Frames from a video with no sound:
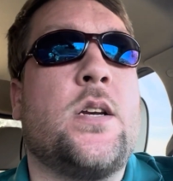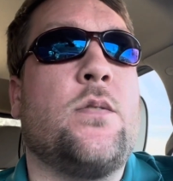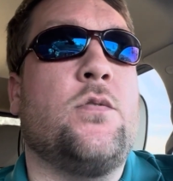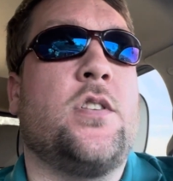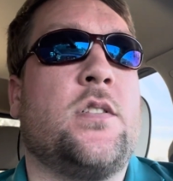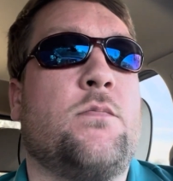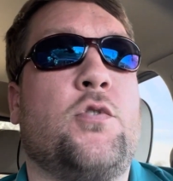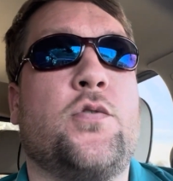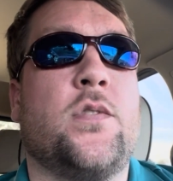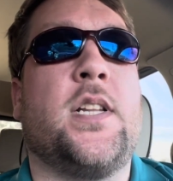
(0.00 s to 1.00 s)

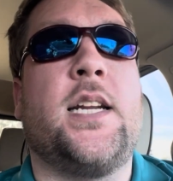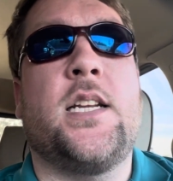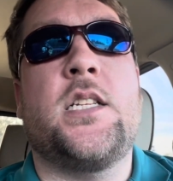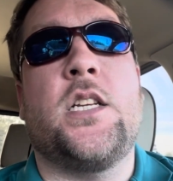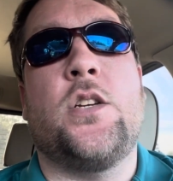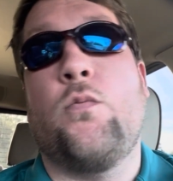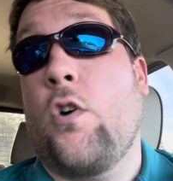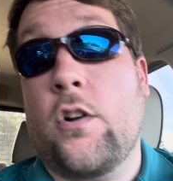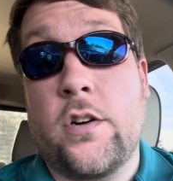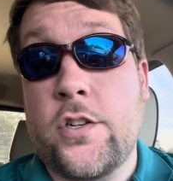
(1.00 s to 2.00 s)
which was leading to
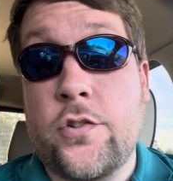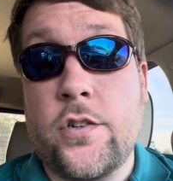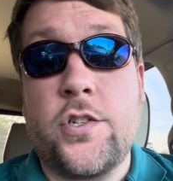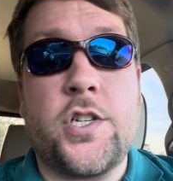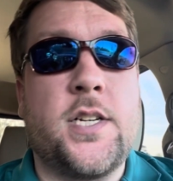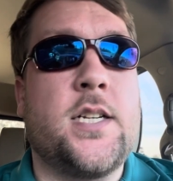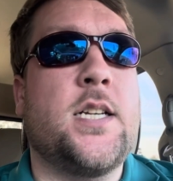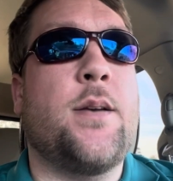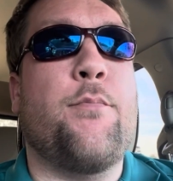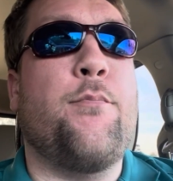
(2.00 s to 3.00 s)
water
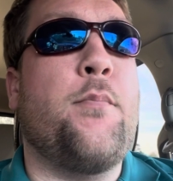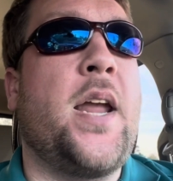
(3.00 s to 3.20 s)
intrusion,